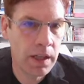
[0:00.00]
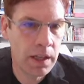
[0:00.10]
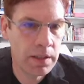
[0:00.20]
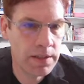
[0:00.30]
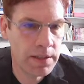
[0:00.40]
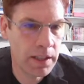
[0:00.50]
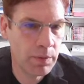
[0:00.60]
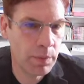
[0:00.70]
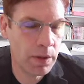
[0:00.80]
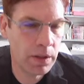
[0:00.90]
And the
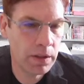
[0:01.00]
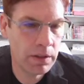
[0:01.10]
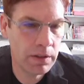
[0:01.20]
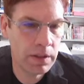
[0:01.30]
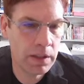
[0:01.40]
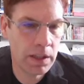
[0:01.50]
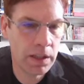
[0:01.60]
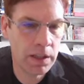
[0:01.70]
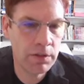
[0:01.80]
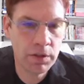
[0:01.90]
second one,
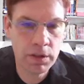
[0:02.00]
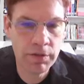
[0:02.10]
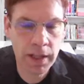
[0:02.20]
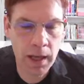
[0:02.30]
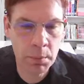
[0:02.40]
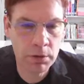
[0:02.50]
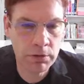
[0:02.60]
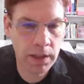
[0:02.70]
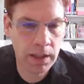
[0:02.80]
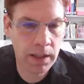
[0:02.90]
you've got the
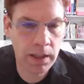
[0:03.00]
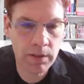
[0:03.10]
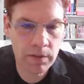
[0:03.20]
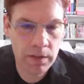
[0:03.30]
vocabulary here.